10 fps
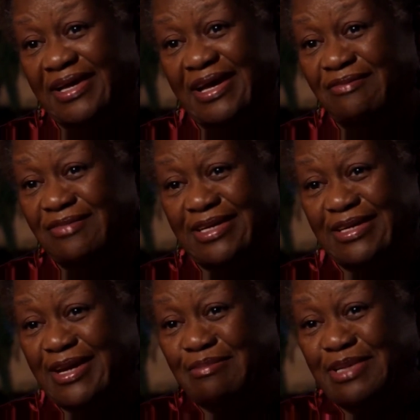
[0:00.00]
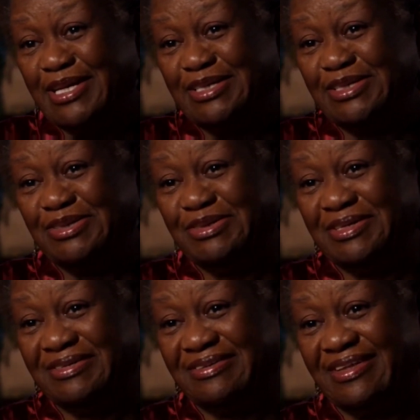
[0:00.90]
every denomination you
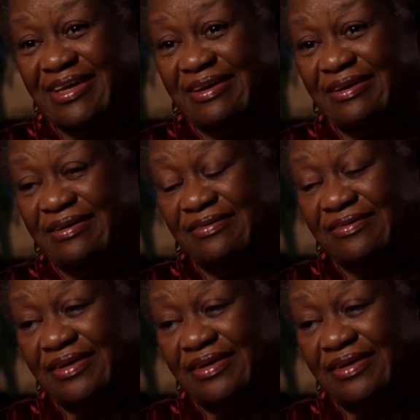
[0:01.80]
can think of.